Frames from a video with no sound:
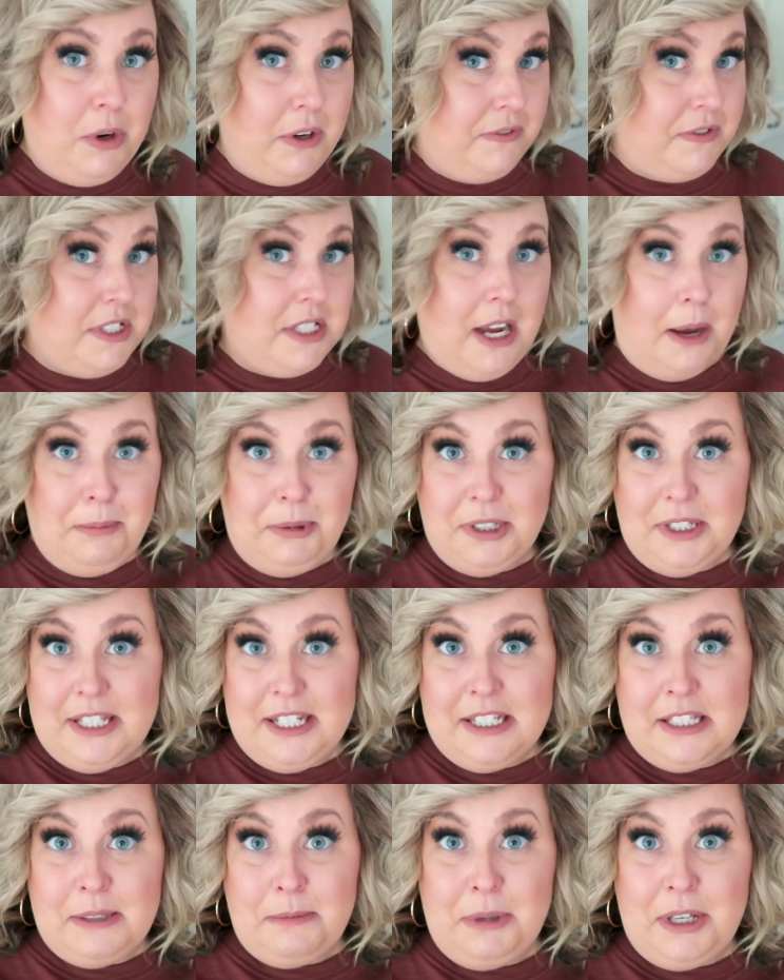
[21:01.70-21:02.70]
I would have doubled
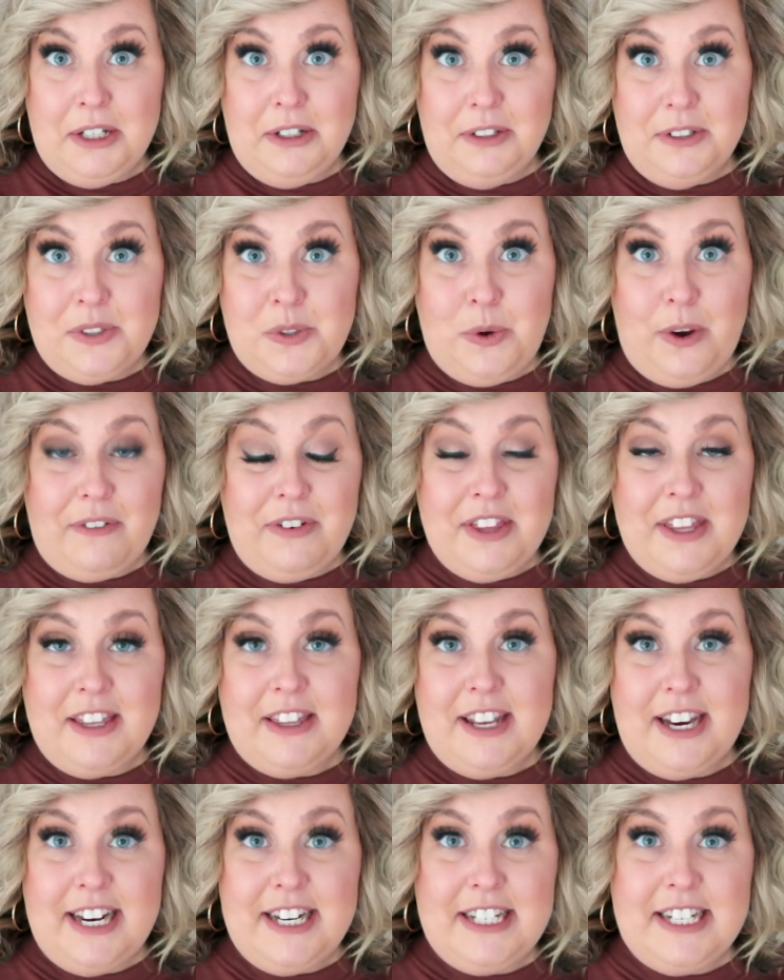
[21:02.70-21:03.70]
this meal, so everything
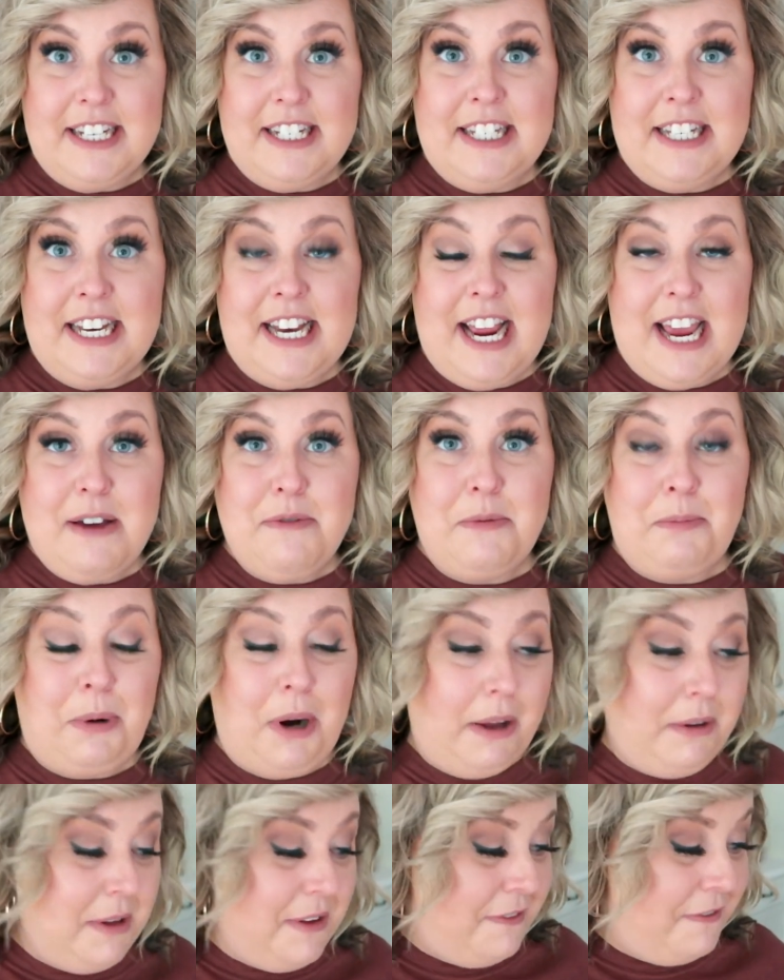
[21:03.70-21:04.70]
that I did today would
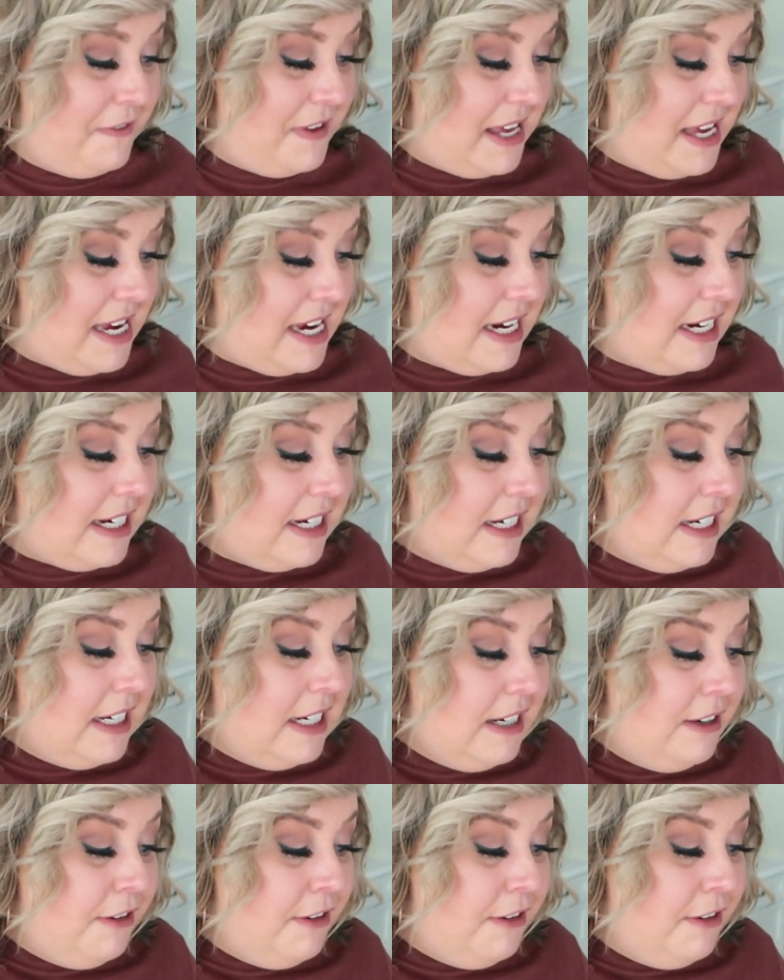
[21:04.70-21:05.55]
probably feed